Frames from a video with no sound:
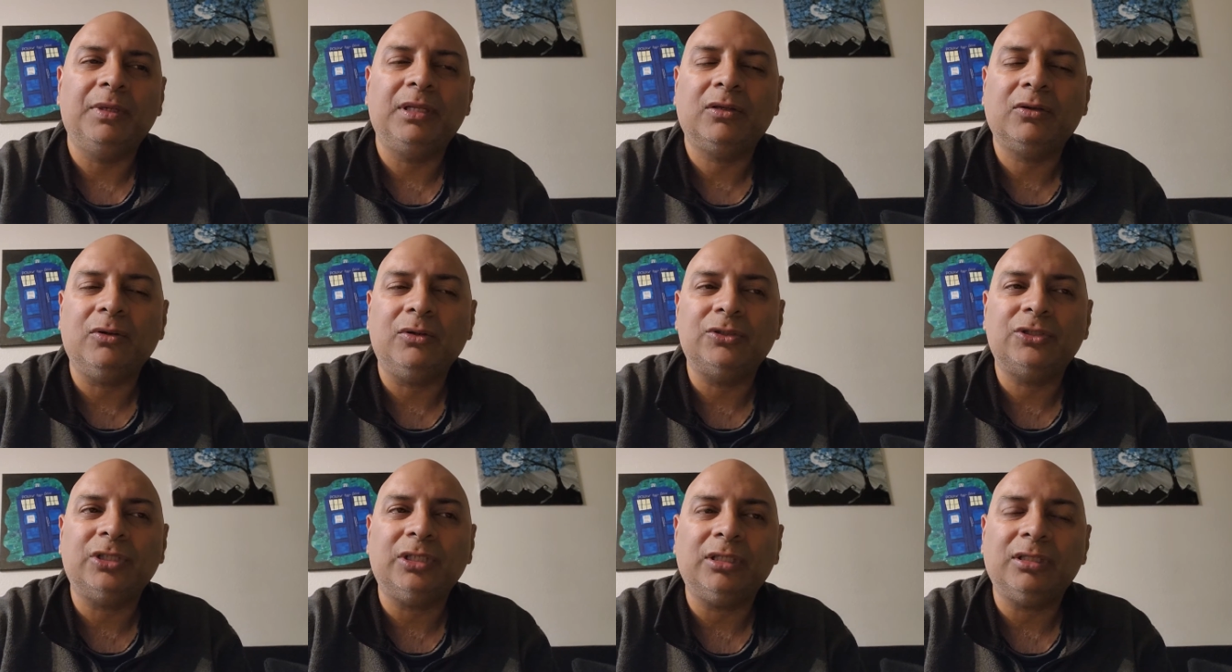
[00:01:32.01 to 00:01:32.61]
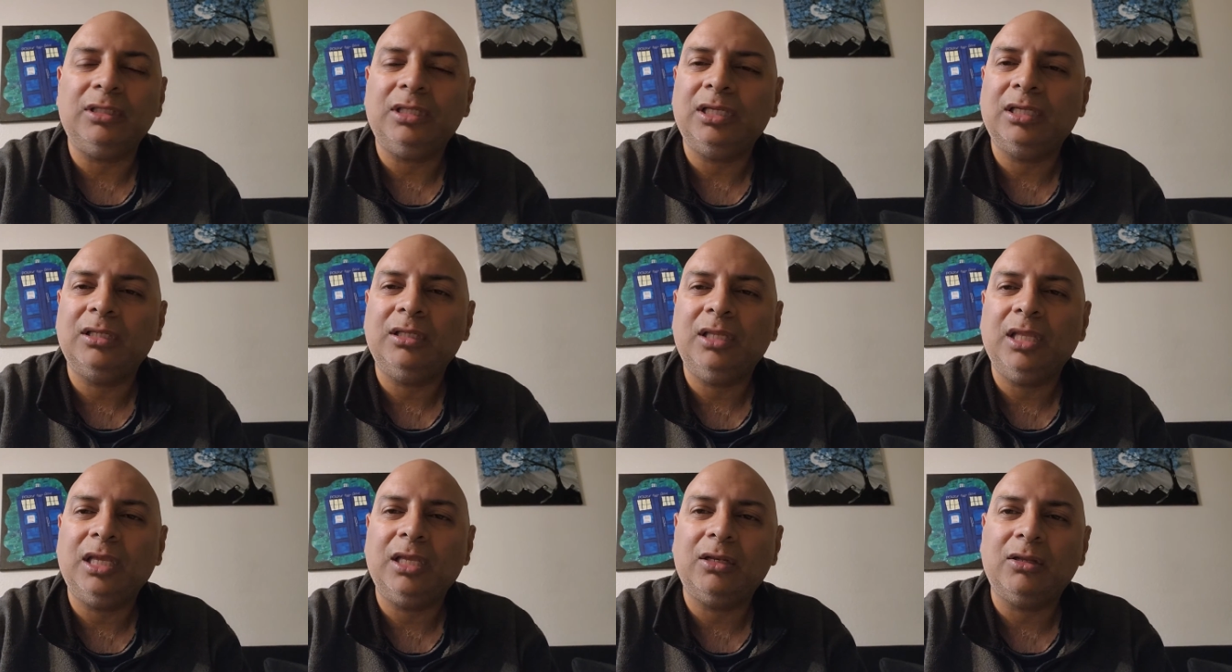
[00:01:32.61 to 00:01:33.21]
But of course, you can you
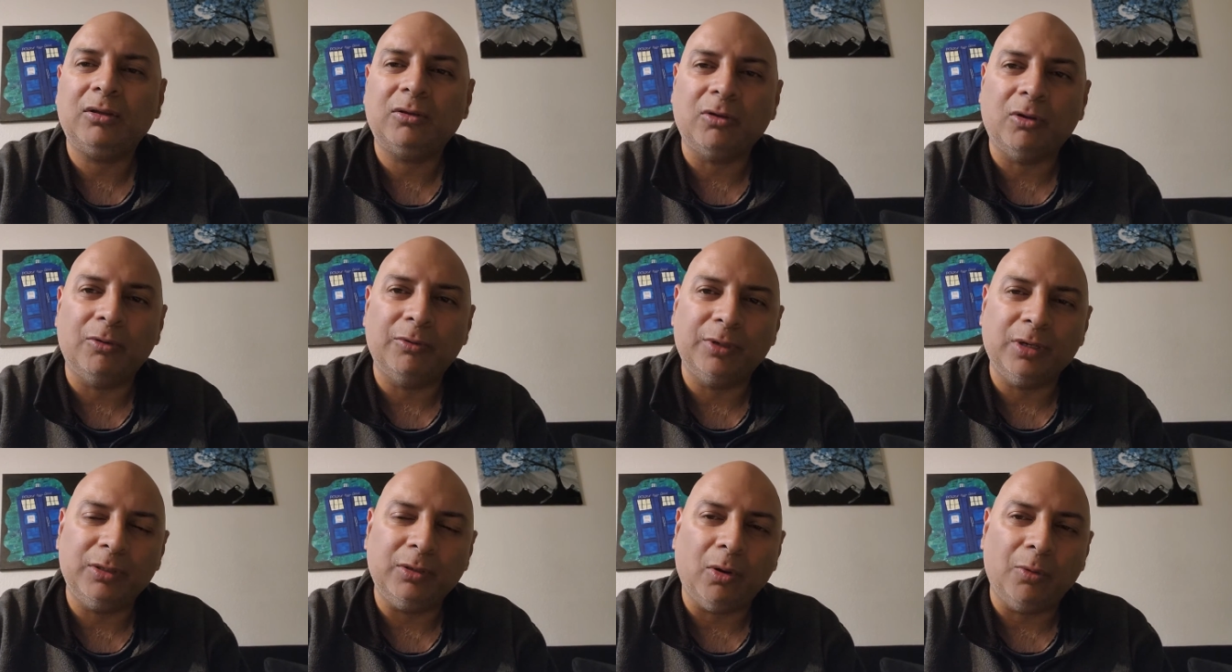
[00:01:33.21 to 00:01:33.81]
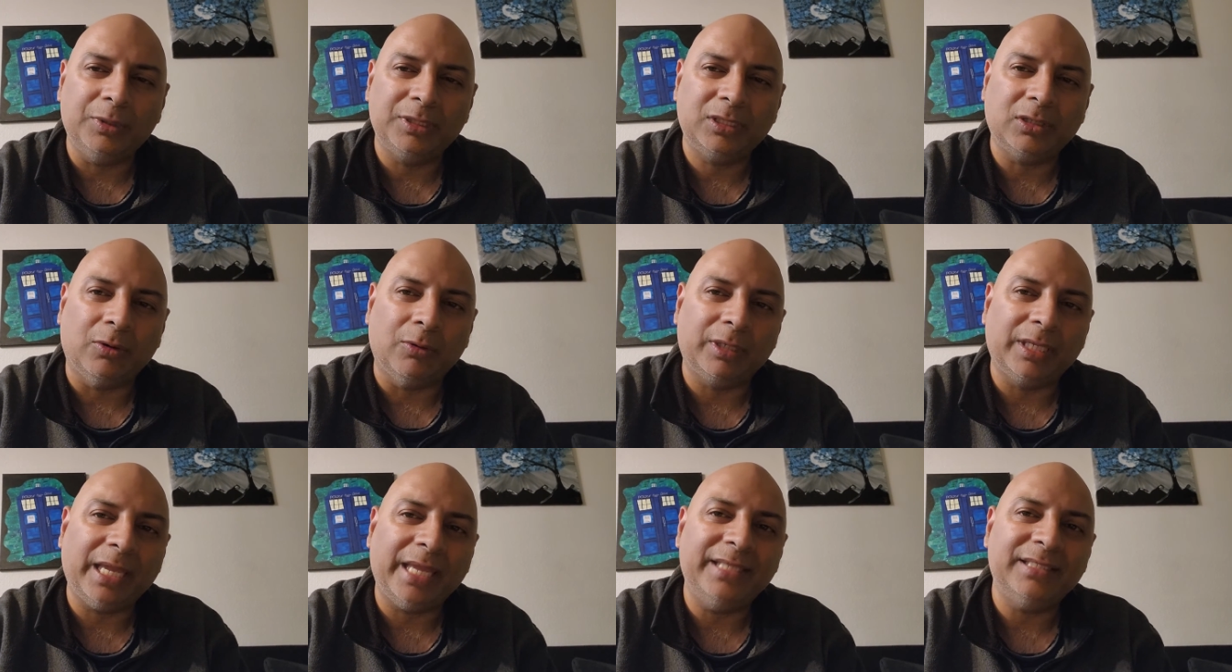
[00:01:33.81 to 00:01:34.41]
can you can go always
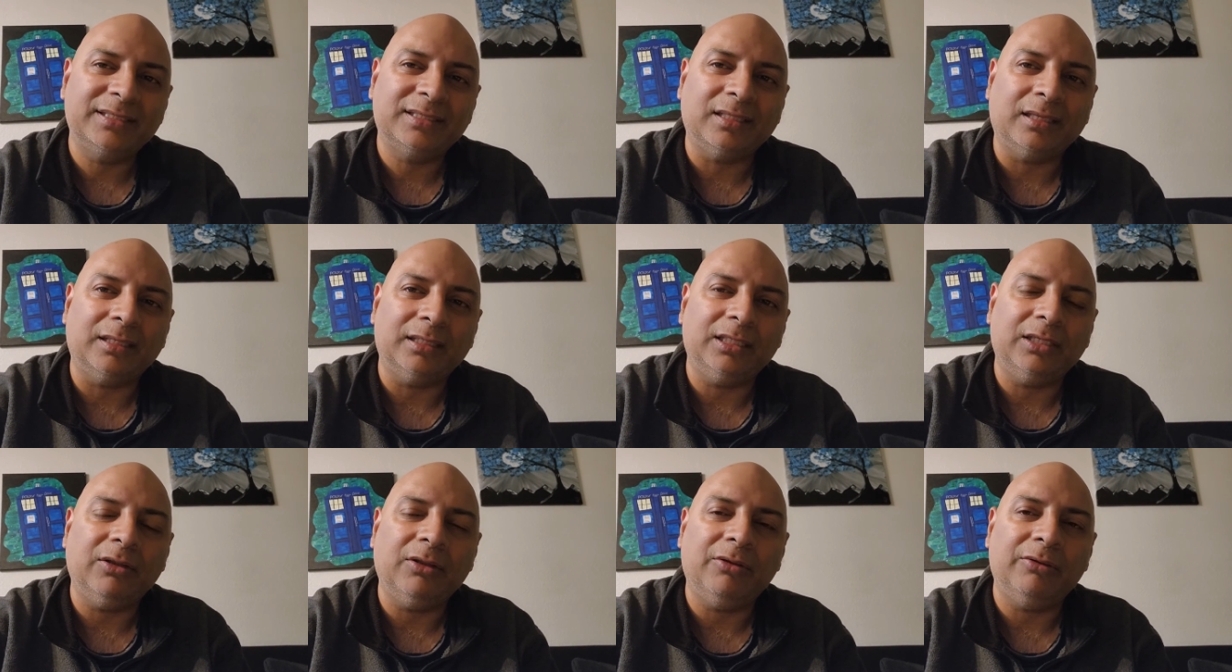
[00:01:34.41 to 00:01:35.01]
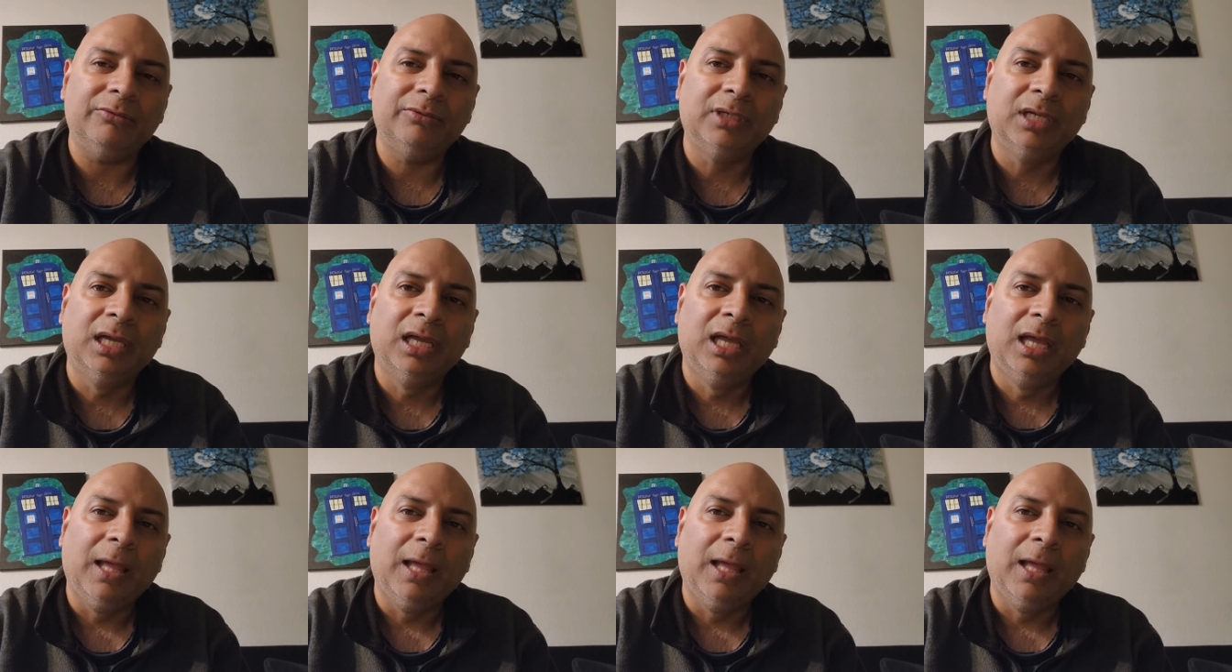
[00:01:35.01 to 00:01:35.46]
go against that, you know.